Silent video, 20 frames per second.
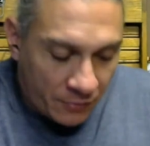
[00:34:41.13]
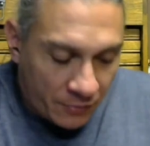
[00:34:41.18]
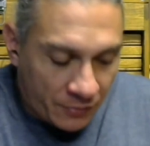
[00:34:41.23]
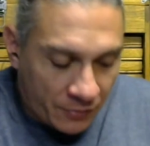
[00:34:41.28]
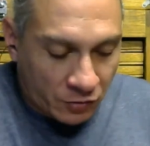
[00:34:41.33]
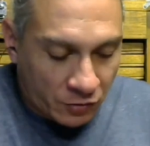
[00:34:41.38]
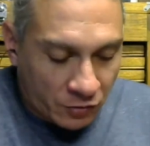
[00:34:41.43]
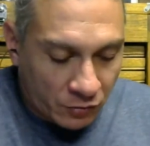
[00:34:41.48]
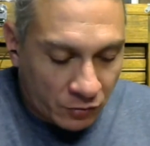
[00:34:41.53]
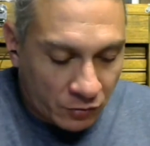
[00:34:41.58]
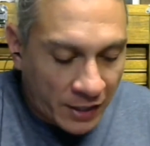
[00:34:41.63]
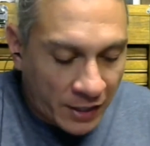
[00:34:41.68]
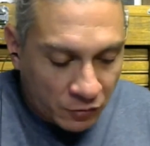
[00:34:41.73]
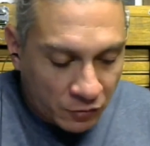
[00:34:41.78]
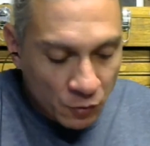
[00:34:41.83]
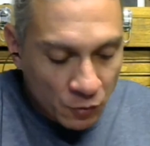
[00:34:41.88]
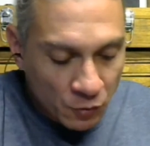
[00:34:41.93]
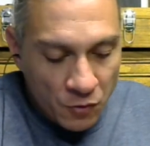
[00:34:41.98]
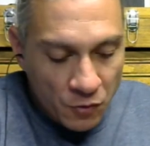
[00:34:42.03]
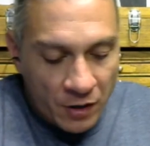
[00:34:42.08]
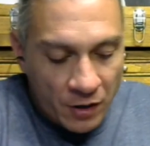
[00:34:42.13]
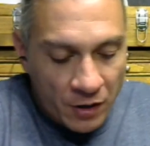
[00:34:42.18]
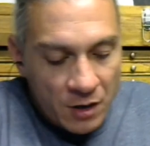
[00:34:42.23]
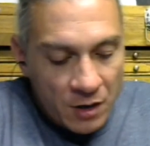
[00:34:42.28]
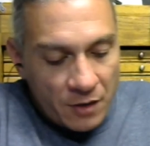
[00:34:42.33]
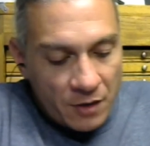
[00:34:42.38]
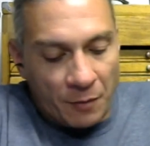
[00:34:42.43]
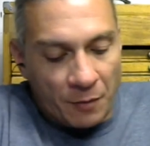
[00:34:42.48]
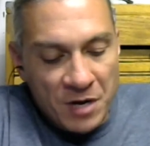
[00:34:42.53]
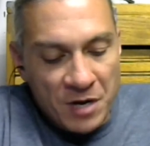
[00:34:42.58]
That's who the
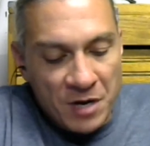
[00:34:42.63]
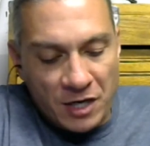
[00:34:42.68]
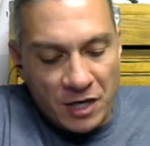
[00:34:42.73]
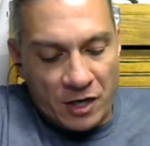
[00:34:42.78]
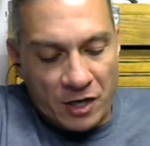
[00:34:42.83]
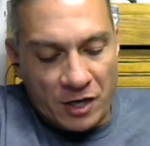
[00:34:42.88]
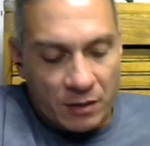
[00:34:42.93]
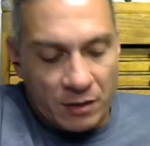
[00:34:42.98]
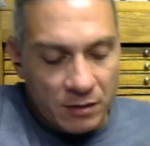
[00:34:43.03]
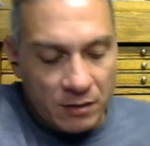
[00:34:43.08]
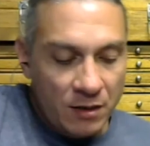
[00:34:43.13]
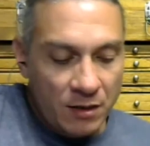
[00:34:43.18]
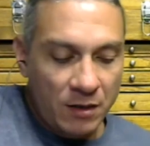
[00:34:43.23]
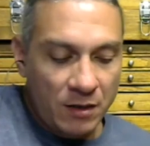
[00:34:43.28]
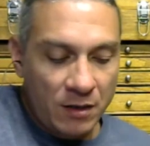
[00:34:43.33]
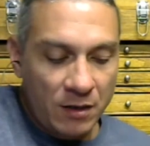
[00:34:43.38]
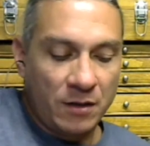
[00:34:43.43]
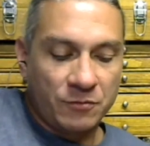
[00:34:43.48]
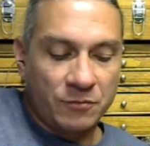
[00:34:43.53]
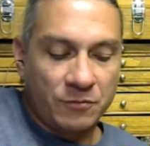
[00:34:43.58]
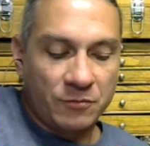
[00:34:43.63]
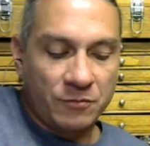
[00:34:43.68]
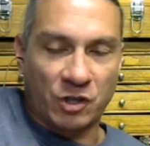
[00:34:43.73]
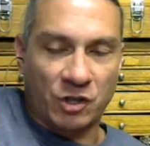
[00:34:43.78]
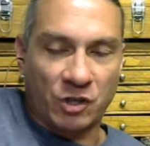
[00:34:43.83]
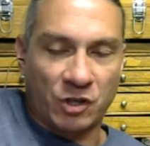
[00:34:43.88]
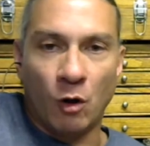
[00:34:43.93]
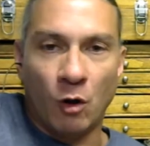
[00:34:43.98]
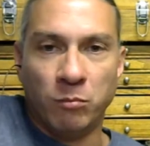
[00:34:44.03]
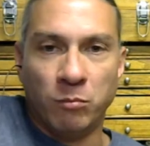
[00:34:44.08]
media, a bunch
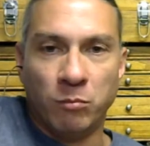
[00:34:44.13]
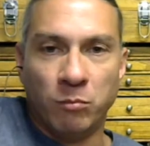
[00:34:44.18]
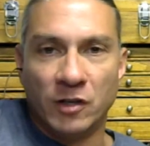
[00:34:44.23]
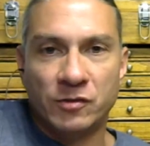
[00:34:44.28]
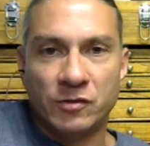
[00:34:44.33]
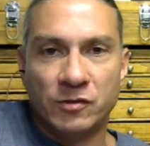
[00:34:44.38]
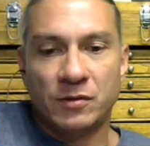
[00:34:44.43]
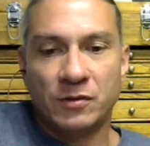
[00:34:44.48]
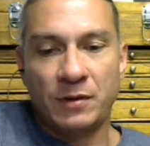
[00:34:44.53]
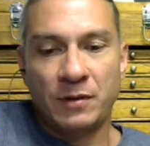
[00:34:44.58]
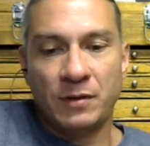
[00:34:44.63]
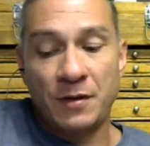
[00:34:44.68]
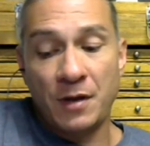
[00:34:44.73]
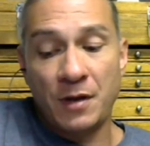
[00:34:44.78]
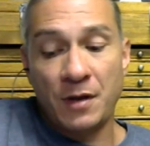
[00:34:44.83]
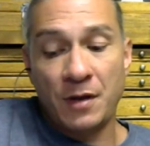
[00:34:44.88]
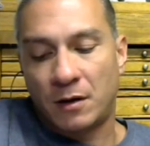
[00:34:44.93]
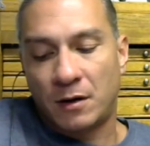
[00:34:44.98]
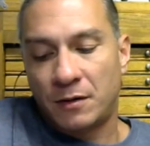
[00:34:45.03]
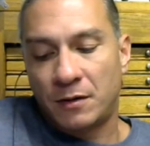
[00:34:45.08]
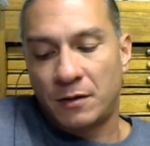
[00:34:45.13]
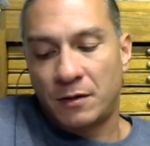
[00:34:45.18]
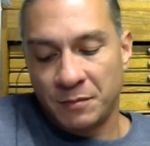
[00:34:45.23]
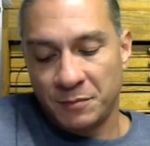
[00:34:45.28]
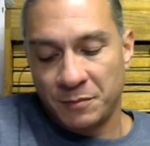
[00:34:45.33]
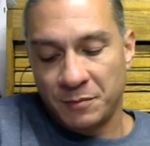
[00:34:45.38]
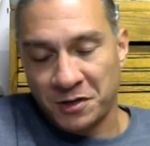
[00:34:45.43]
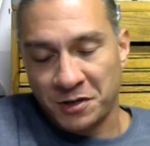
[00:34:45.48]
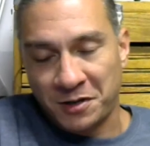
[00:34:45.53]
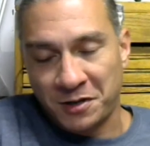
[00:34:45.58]
of globalists, and they are. They're a
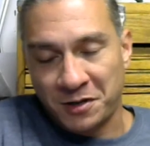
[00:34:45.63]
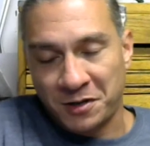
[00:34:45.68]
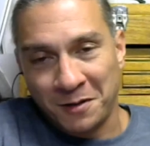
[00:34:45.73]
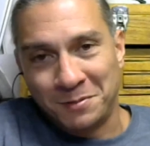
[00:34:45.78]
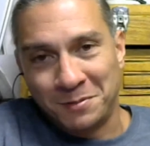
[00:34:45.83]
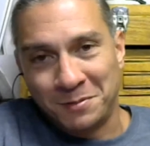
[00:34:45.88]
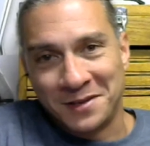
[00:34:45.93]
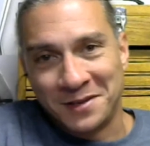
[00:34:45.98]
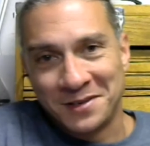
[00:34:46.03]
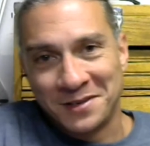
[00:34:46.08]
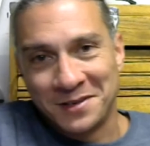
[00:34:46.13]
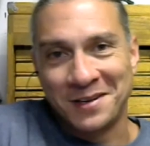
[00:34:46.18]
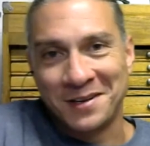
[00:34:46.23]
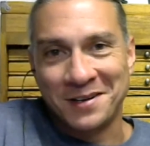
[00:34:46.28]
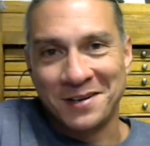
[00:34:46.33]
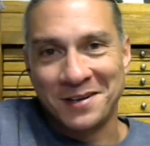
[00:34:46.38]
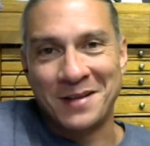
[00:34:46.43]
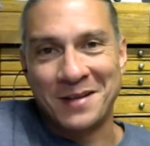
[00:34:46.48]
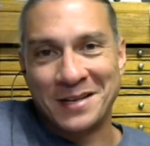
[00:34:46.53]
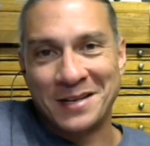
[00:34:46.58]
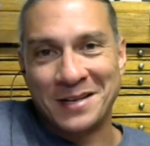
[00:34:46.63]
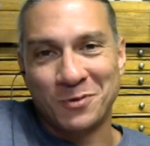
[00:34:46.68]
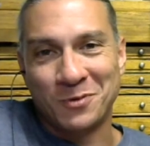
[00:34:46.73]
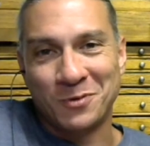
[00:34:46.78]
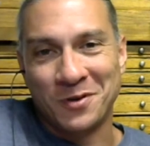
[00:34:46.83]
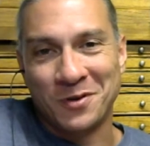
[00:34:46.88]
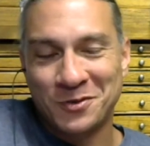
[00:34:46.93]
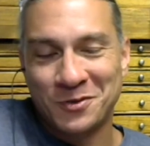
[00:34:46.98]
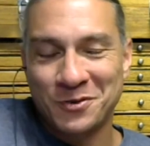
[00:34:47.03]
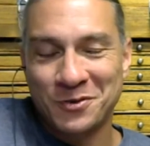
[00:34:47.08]
bunch of globalists. That's
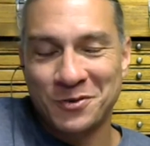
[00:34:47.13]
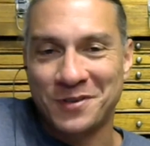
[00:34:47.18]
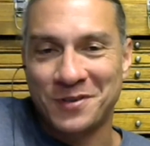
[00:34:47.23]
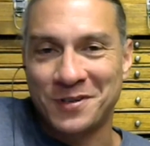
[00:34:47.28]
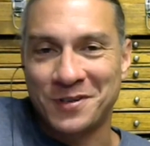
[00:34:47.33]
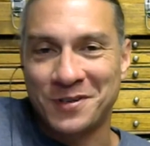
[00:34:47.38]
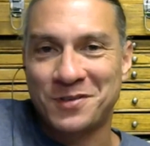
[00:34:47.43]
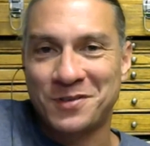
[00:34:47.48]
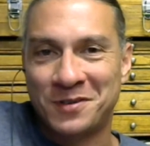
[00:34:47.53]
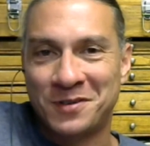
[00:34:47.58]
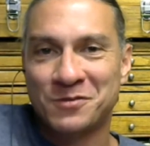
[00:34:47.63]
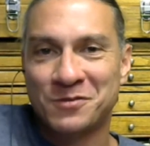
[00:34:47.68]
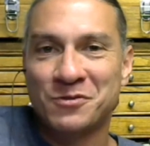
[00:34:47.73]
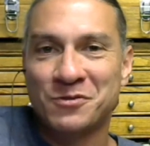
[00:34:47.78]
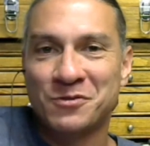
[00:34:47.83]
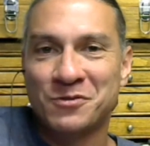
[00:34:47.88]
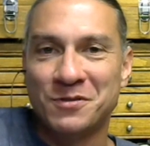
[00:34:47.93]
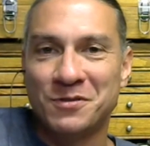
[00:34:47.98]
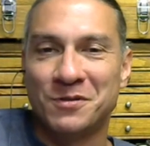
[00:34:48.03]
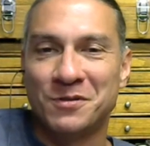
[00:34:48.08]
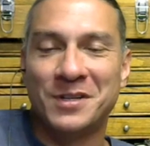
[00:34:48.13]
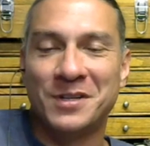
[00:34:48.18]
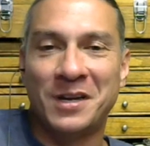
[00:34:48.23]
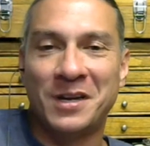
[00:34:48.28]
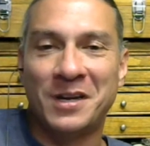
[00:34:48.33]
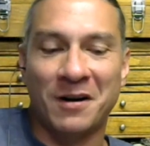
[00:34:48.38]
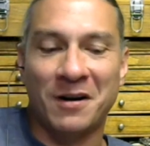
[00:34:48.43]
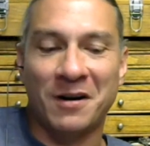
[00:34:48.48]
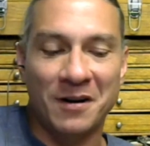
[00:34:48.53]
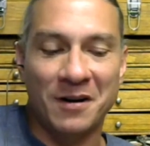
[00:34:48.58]
where the truth is. It's true. They
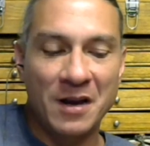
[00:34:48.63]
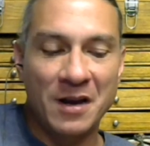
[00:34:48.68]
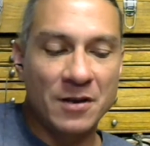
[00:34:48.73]
are.